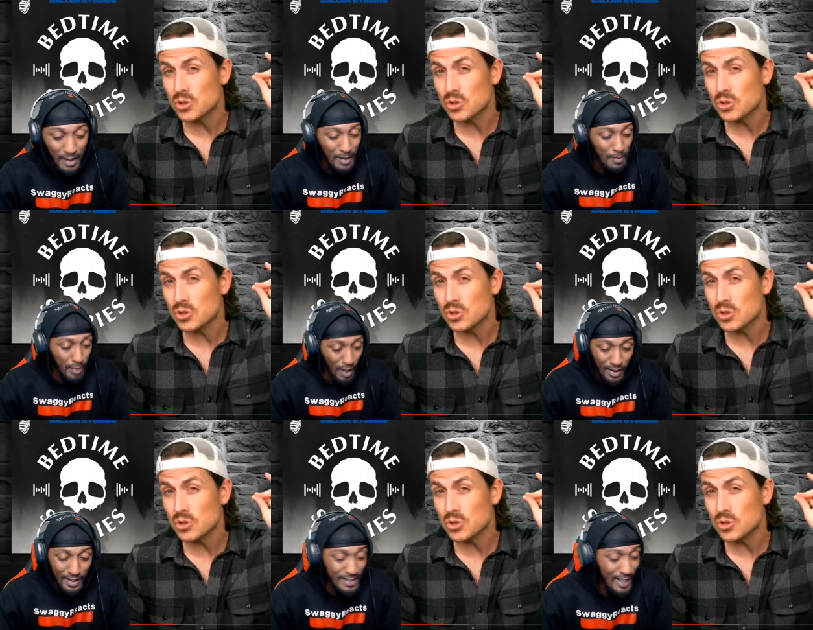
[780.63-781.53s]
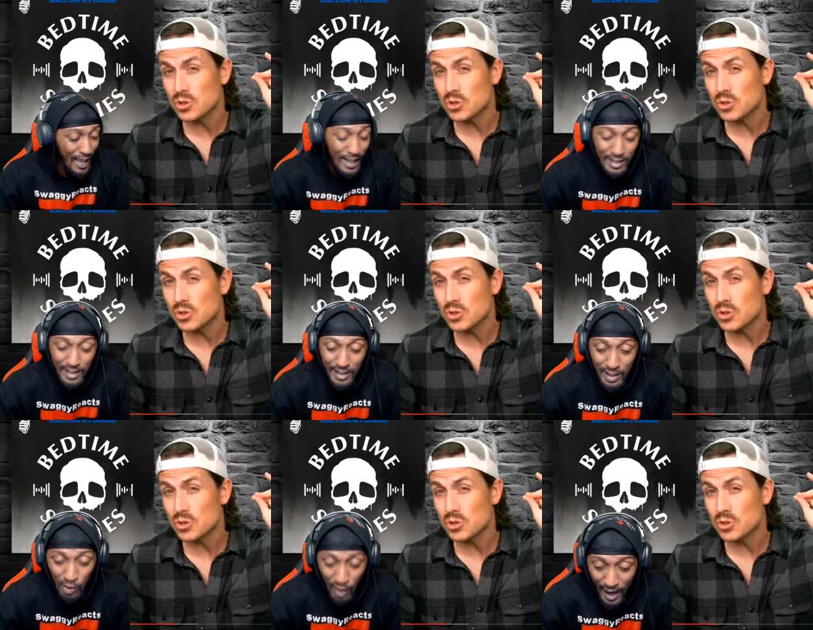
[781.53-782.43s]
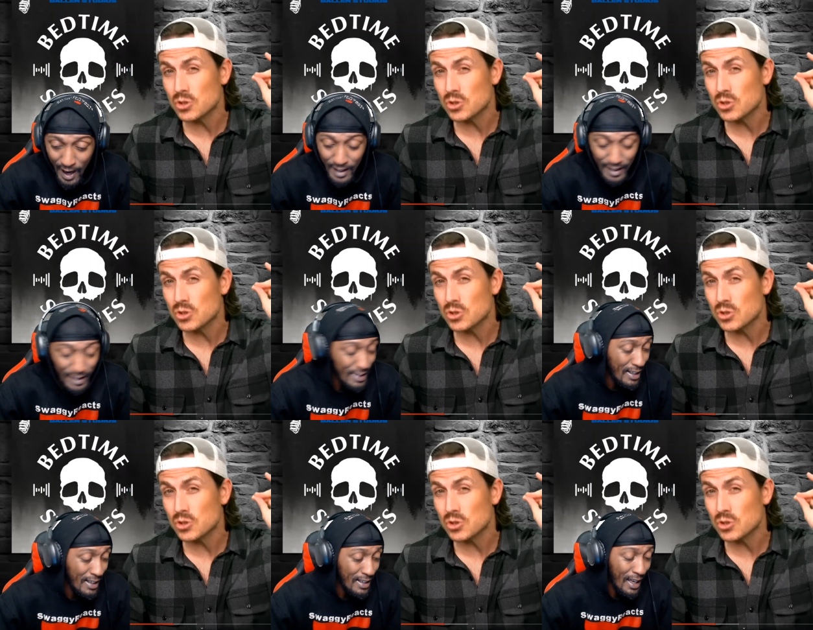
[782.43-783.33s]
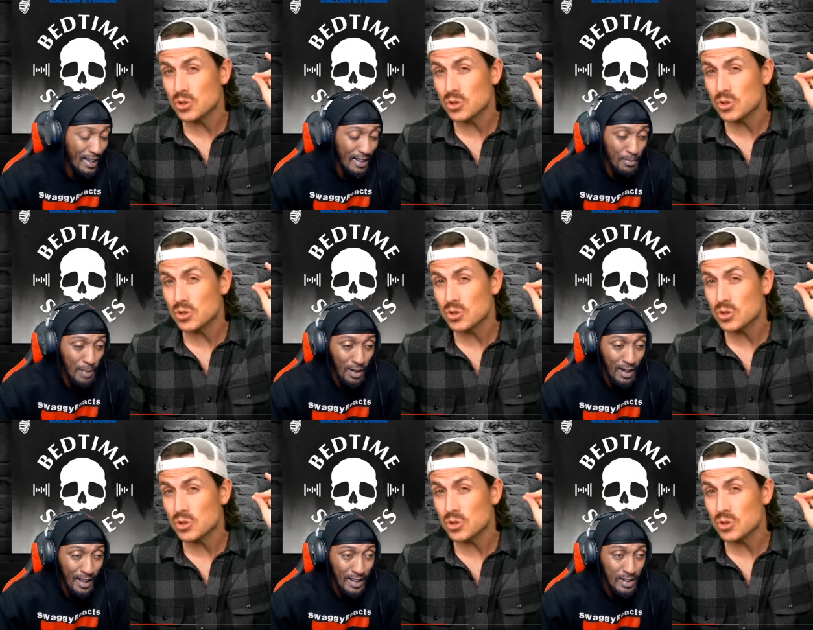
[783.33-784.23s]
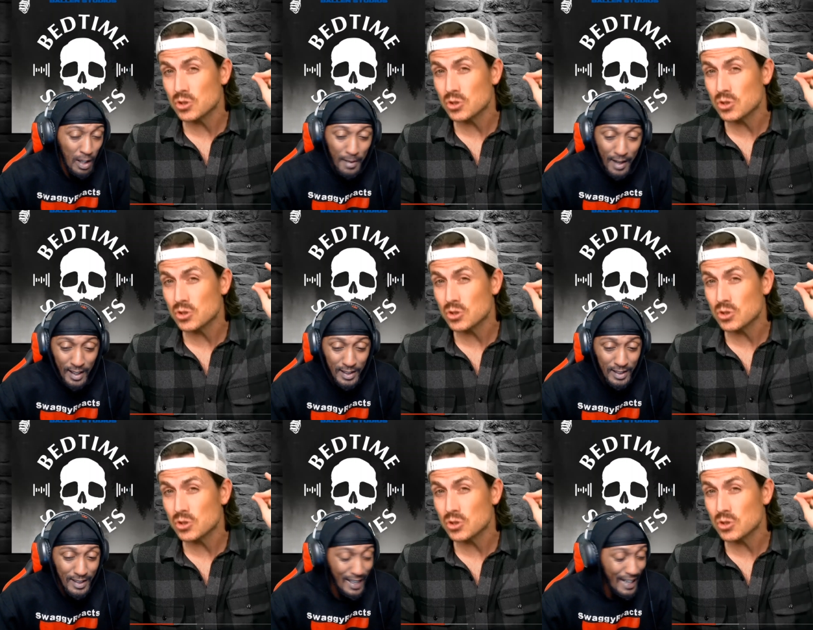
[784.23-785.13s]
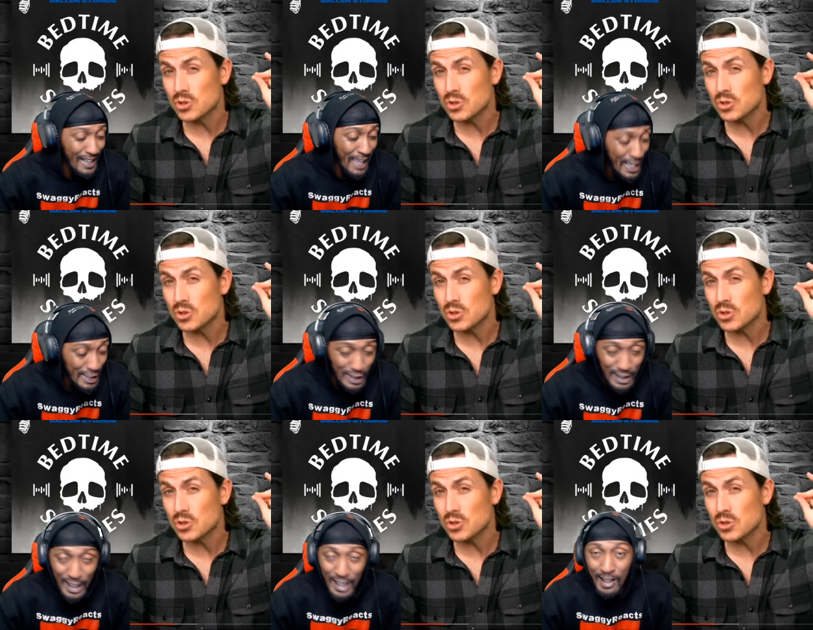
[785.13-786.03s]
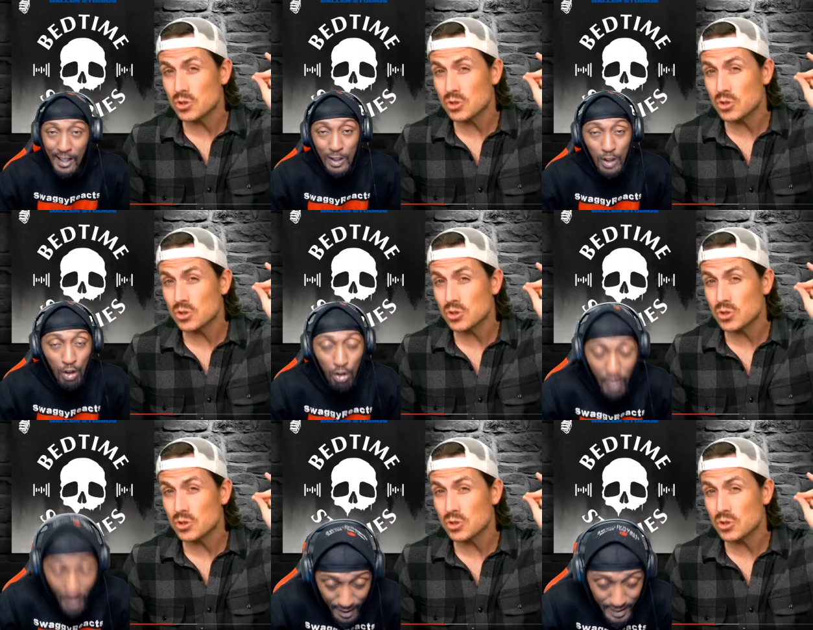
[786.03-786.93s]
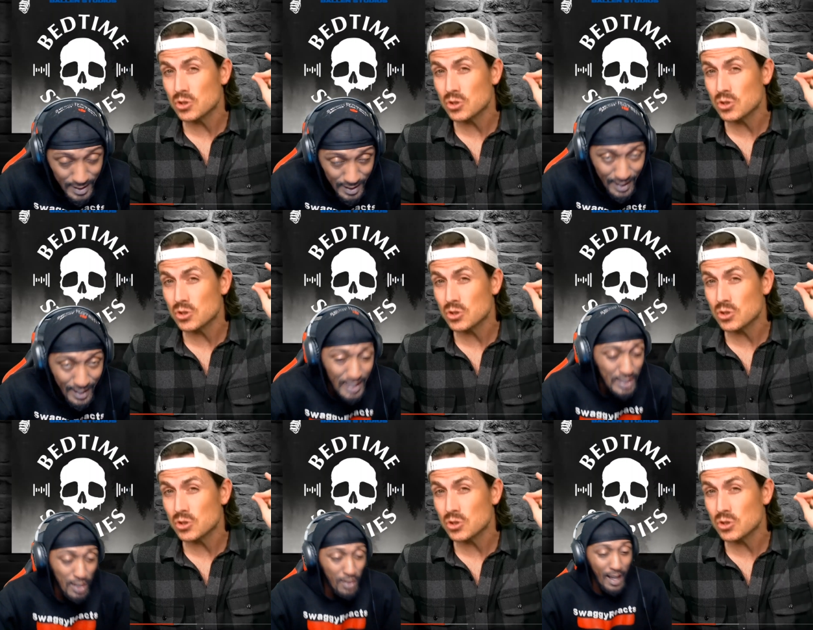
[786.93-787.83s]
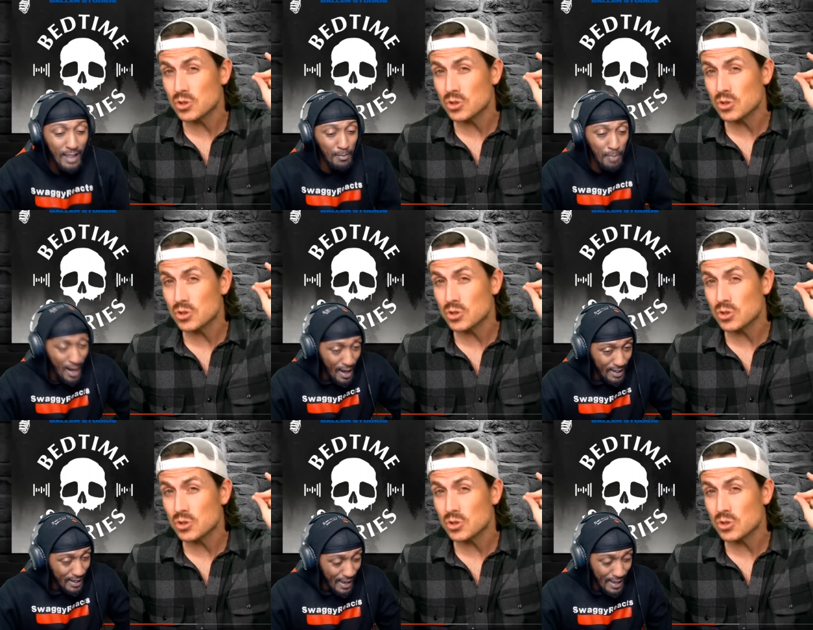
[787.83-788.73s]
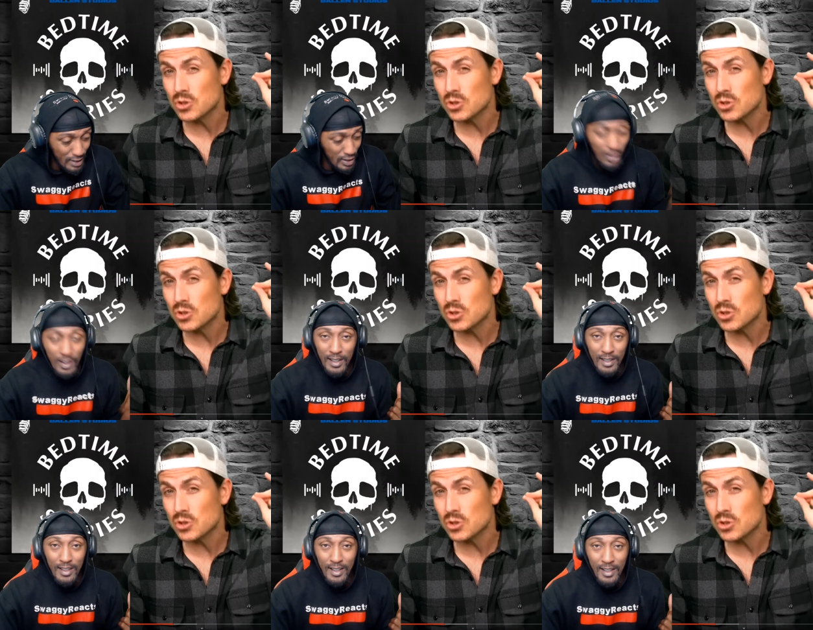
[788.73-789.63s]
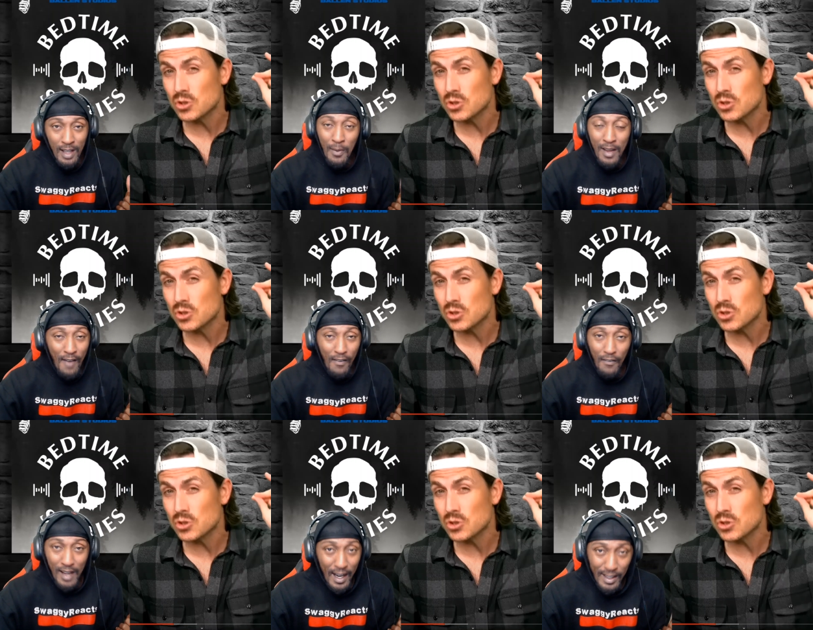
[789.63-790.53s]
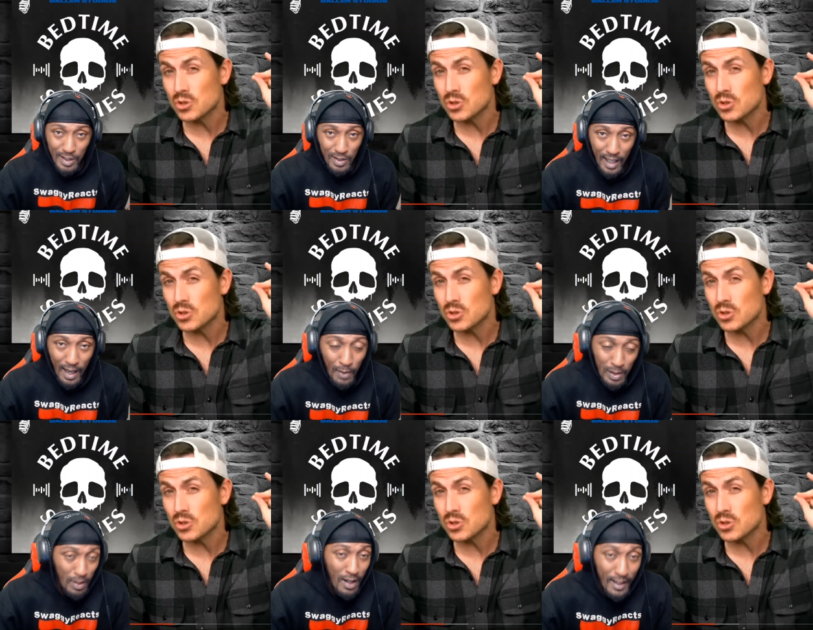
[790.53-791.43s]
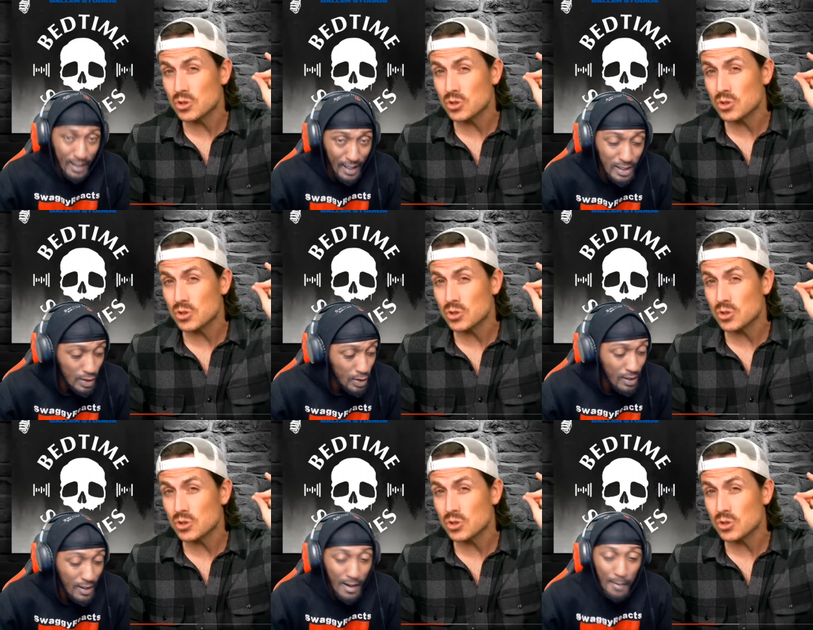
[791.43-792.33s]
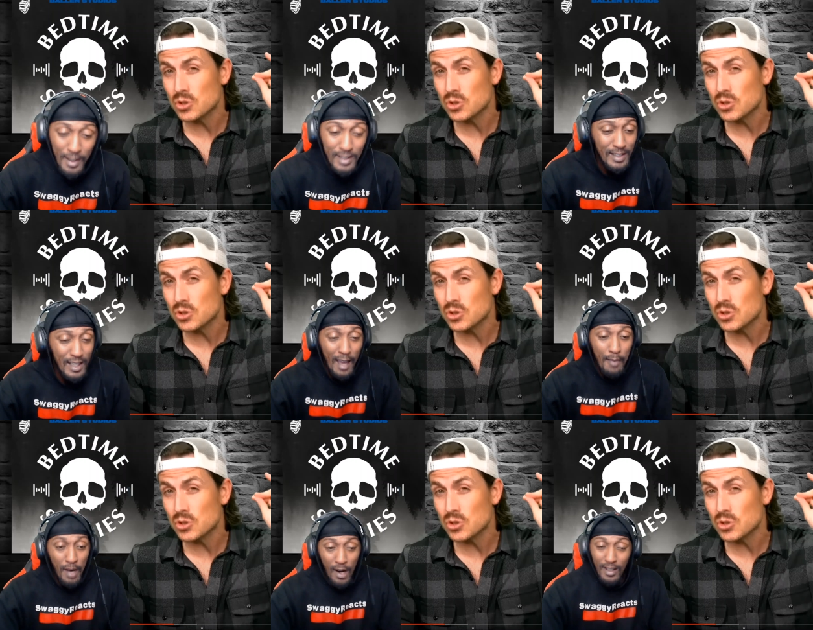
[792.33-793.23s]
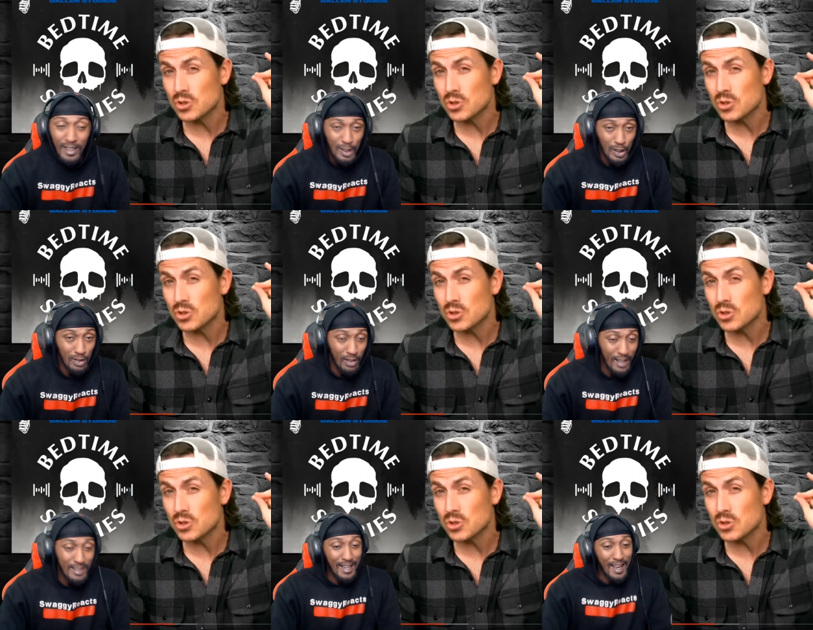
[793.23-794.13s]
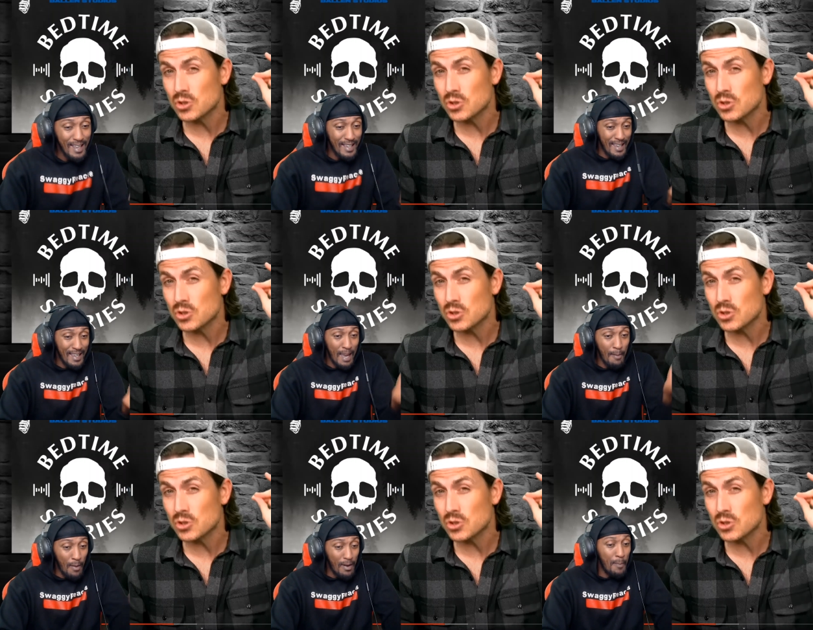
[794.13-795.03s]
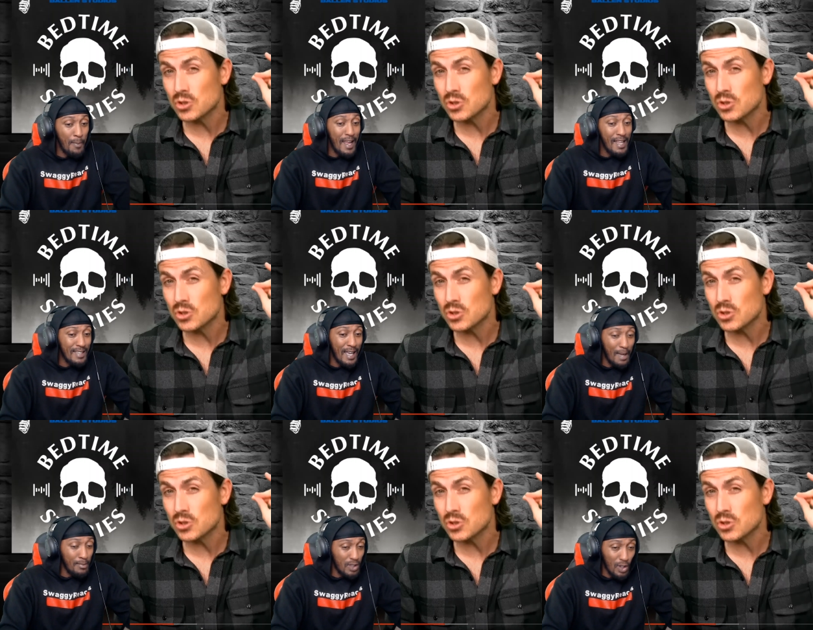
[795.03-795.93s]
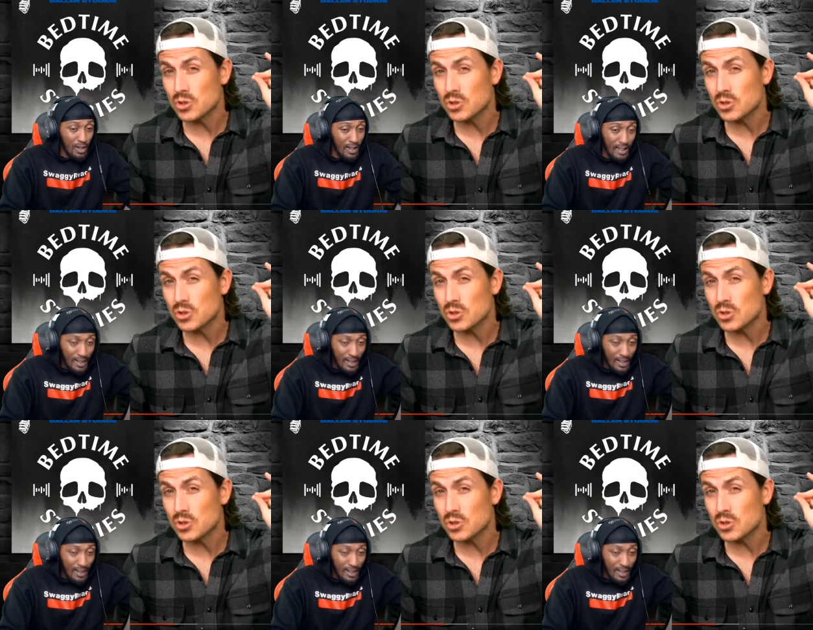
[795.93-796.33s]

Speaker 1: bro, this guy grind and and like, bro, like determination and dedication is crazy, and he still got the podcast joint that we haven't reacted to yet, which we're gonna get to. But it's just like, bro, this is crazy. Now he he came out with a bedtime story.